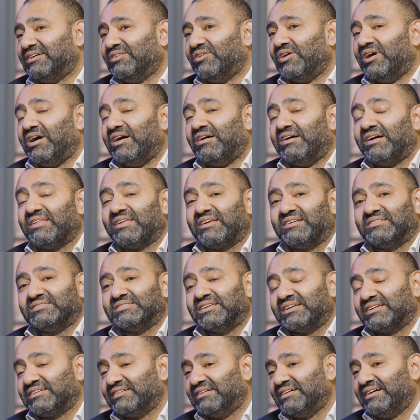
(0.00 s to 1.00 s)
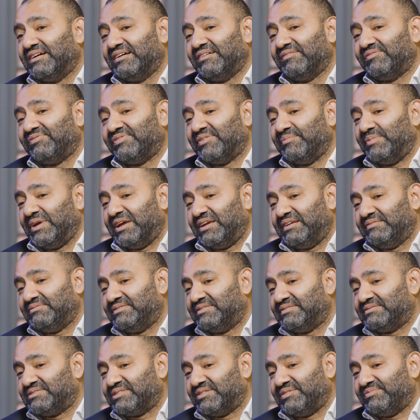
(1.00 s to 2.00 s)
Well, I think for me,
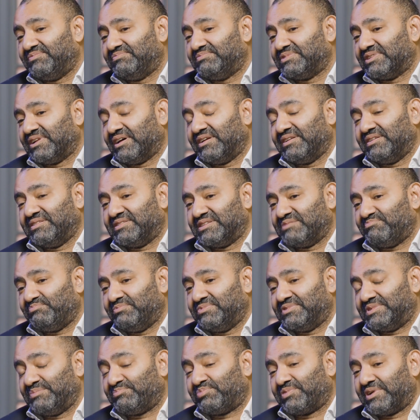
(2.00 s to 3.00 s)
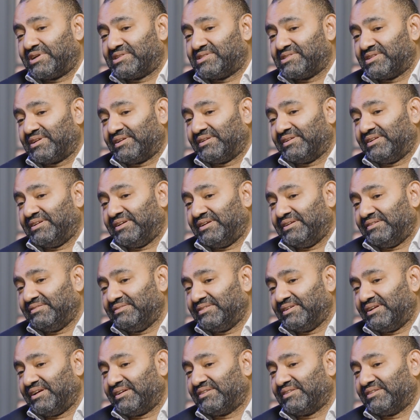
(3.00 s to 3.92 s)
sort of slightly depressingly,